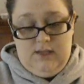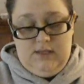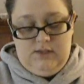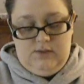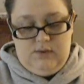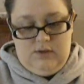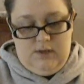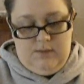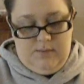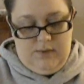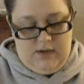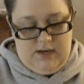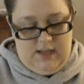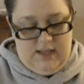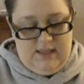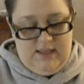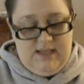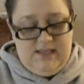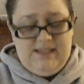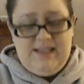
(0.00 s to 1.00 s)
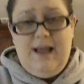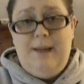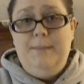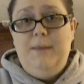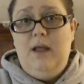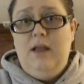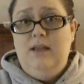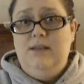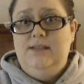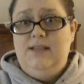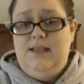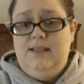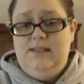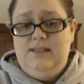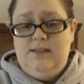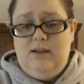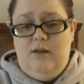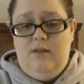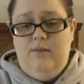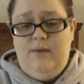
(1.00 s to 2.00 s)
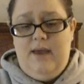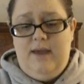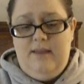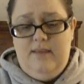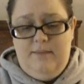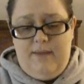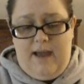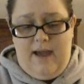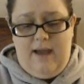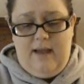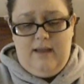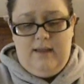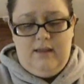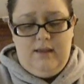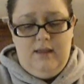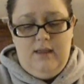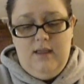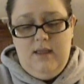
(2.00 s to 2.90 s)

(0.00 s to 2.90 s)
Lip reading: it's really pretty. And this, I'm not going to take this all the way out of the bag.